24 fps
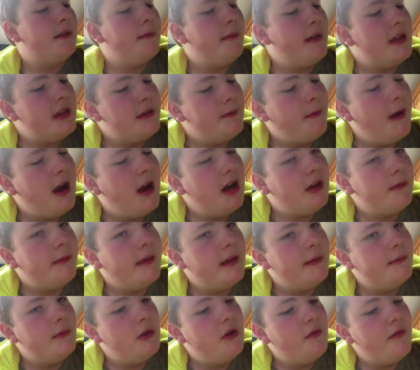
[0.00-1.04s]
the best
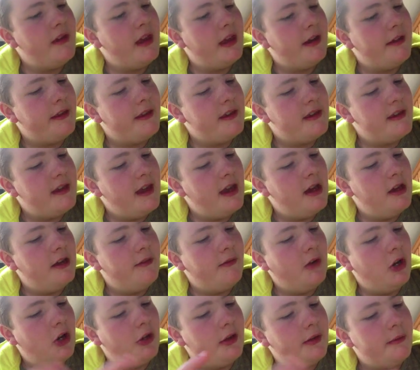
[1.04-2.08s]
Spider-Man movie out of
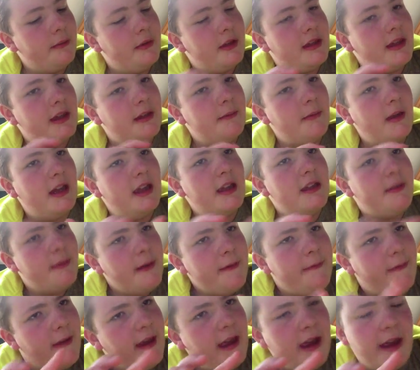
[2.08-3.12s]
all of them. It's like I
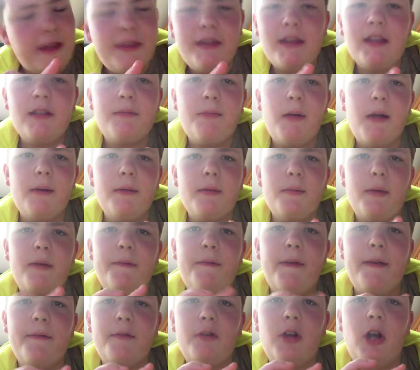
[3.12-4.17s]
think it's probably my
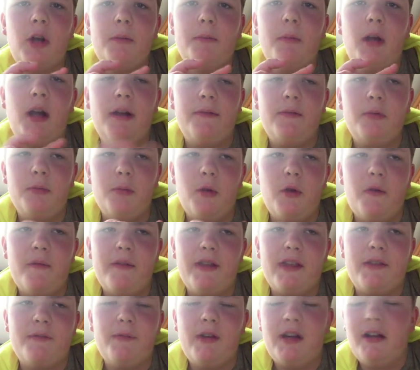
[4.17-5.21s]
favorite Marvel
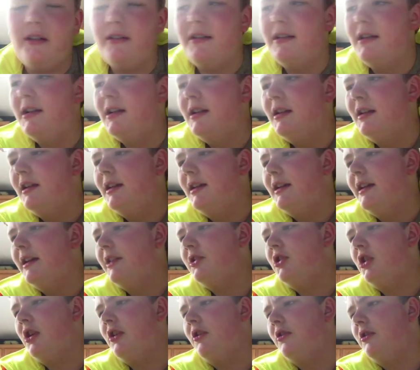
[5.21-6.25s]
movie as well,
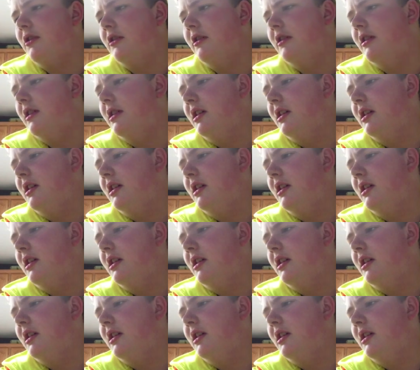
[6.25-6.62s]
in general.